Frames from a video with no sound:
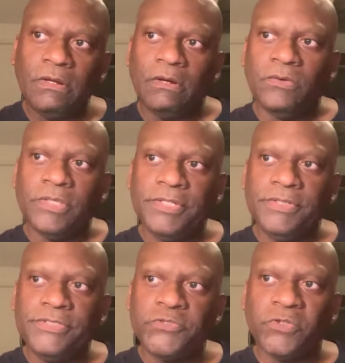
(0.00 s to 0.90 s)

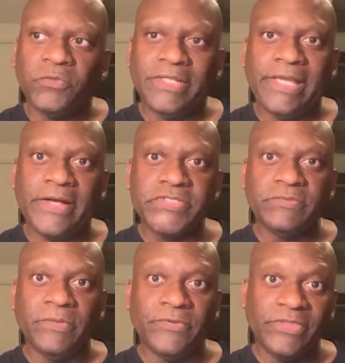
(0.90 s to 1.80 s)
Oakland District 1 council
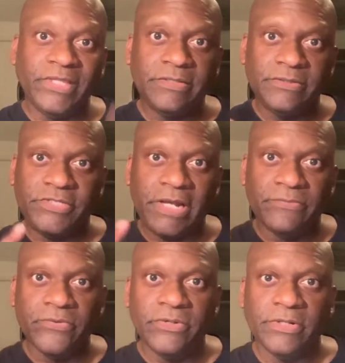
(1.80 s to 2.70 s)
member then, Jane
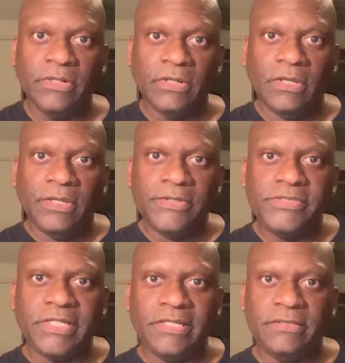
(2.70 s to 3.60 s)
Brunner,
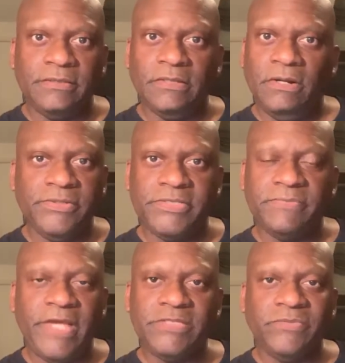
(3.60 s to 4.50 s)
said, "Oh, this is
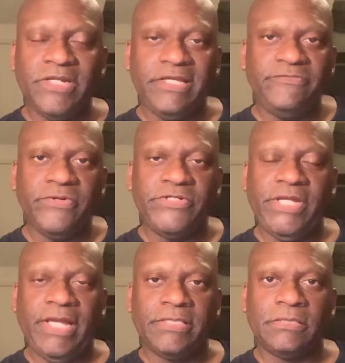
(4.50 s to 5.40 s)
amazing. We didn't give you a
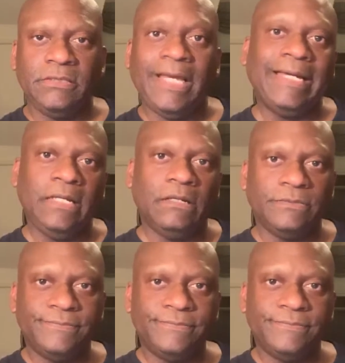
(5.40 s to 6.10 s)
chance." Yeah, I know.